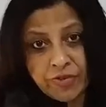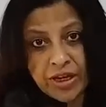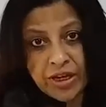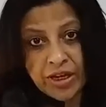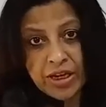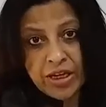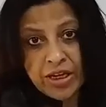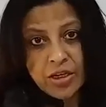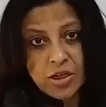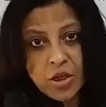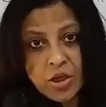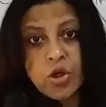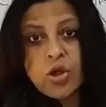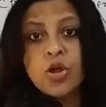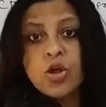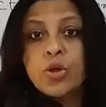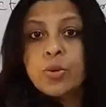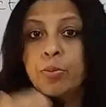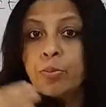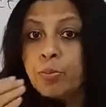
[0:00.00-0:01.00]
When
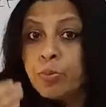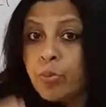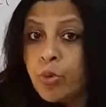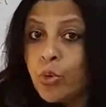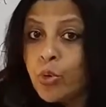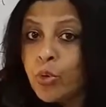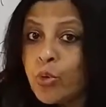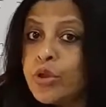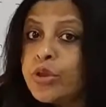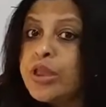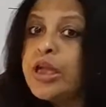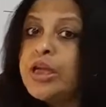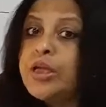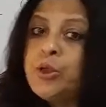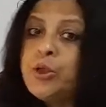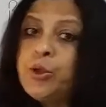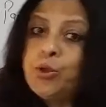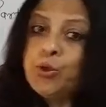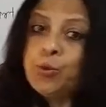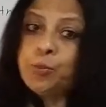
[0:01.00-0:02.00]
more
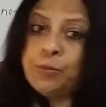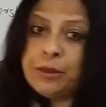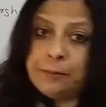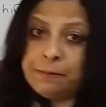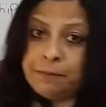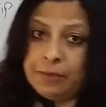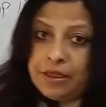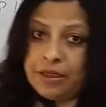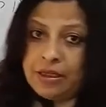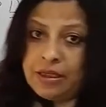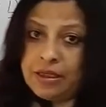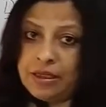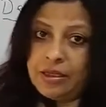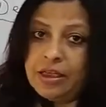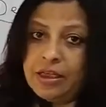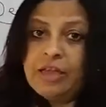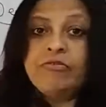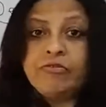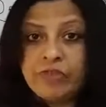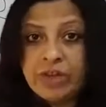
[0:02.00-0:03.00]
than two people,
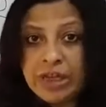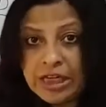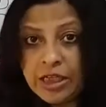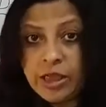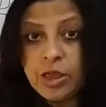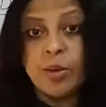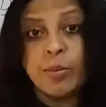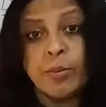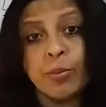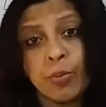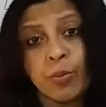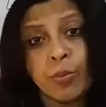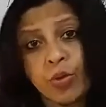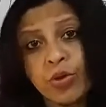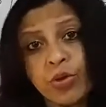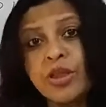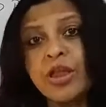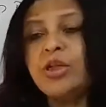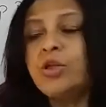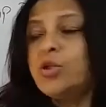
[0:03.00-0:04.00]
when more